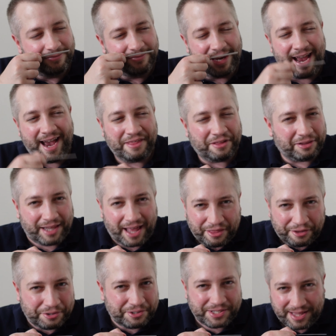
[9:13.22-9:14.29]
Yeah, the
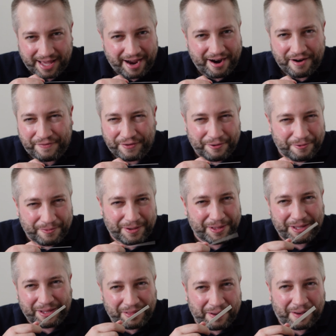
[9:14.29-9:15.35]
leather's there if you're
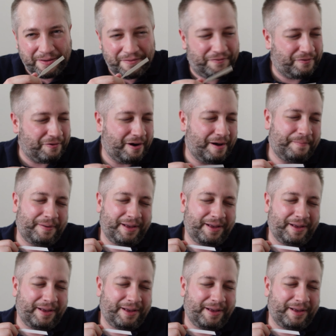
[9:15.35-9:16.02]
really looking for it,